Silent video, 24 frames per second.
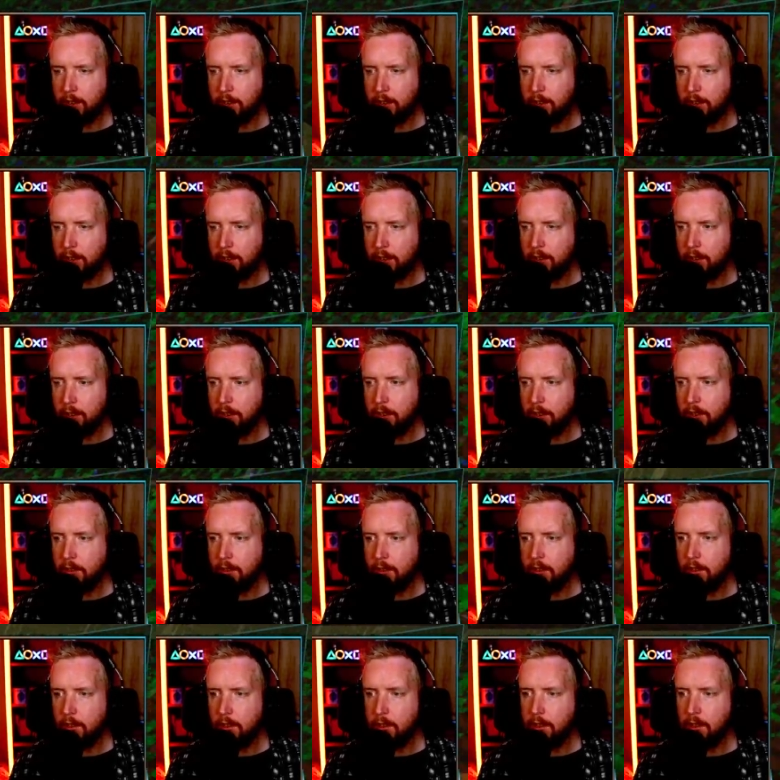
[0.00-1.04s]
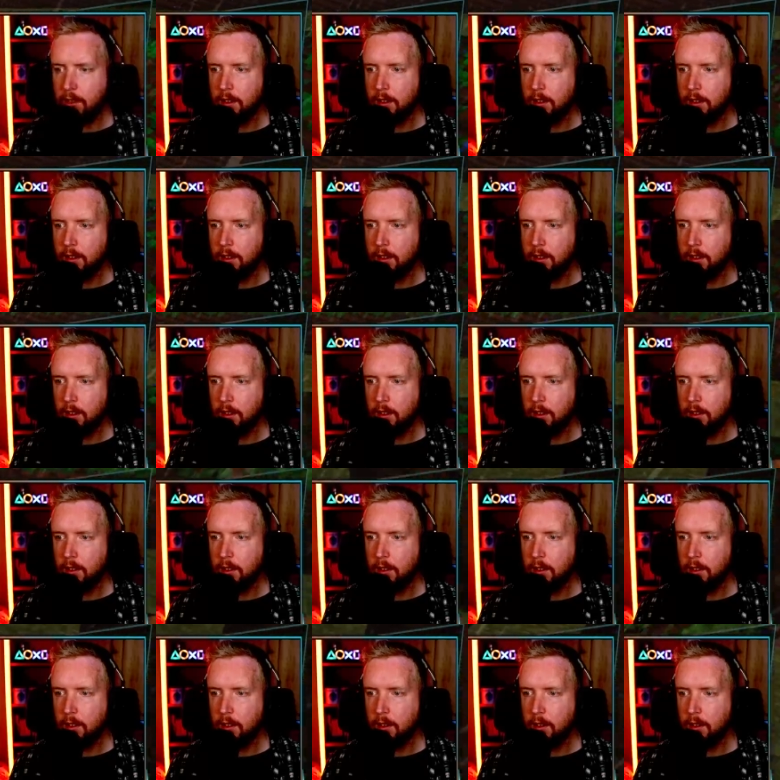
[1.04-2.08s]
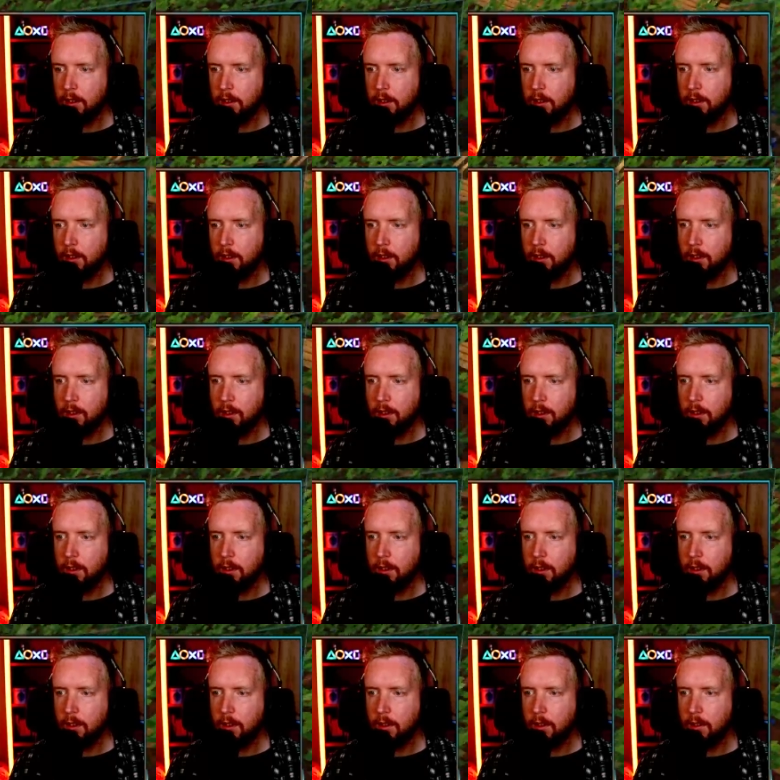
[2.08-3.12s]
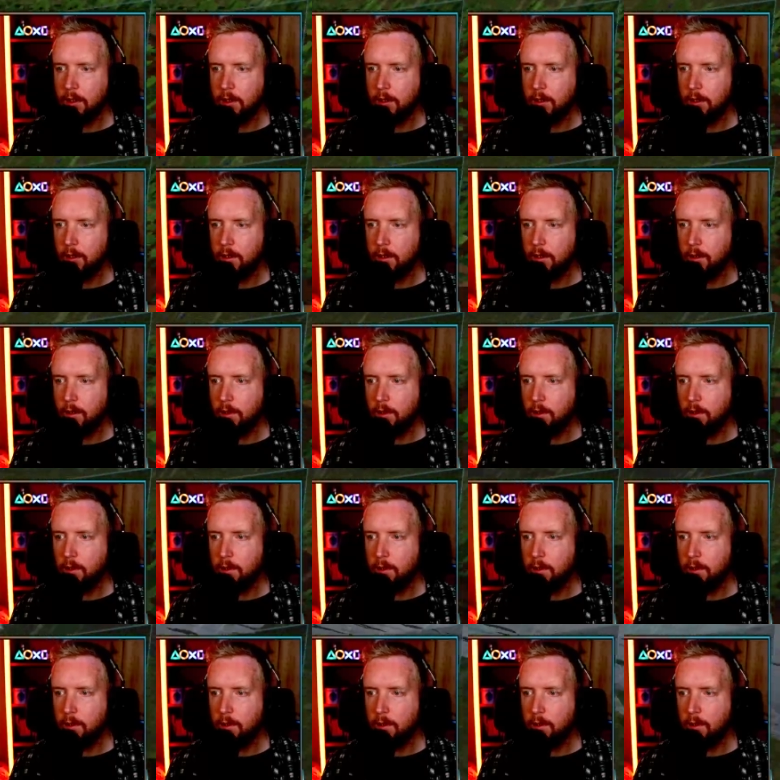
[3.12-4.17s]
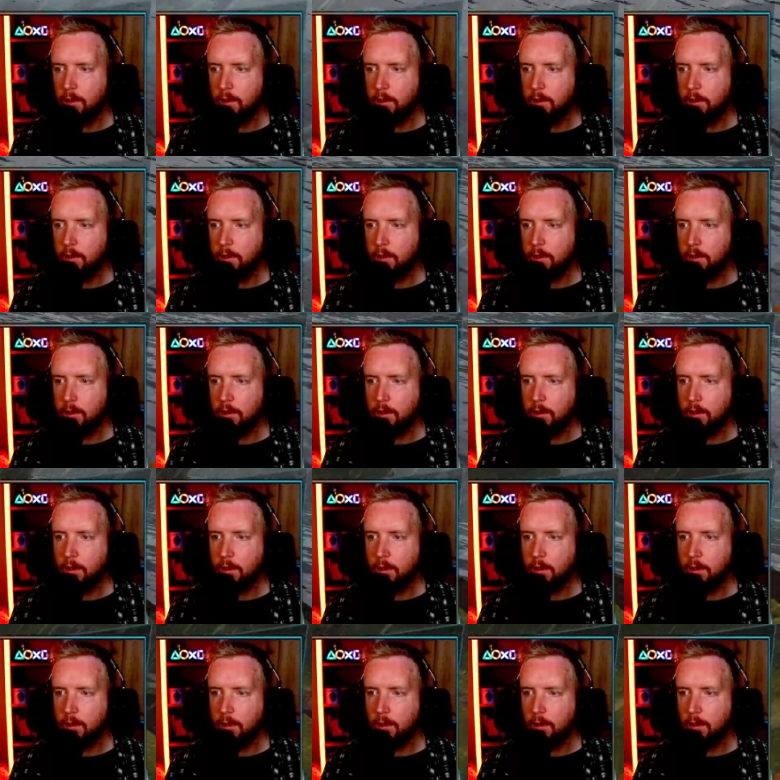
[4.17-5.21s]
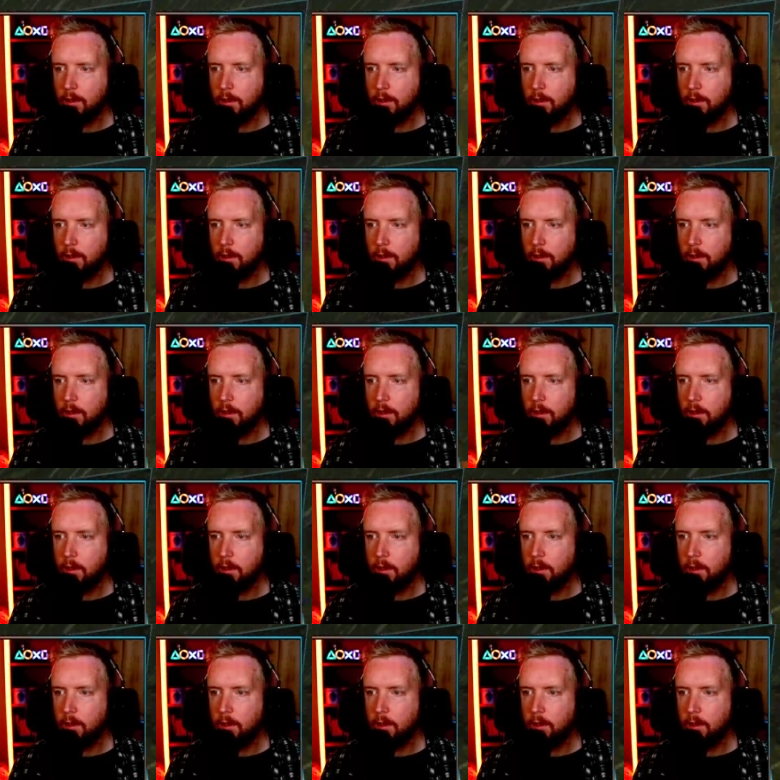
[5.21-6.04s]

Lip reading: Nothing is said.